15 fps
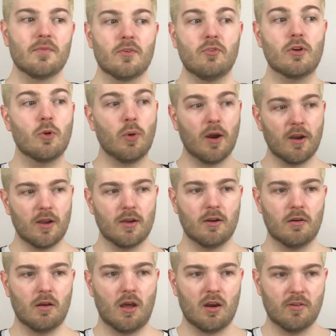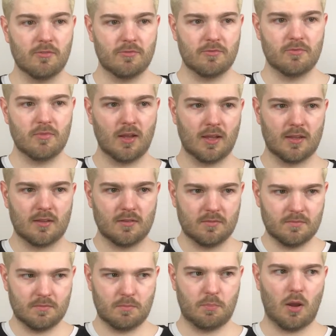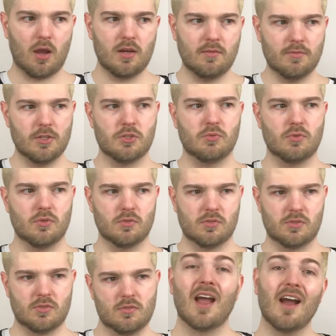require a lot of like body visuals.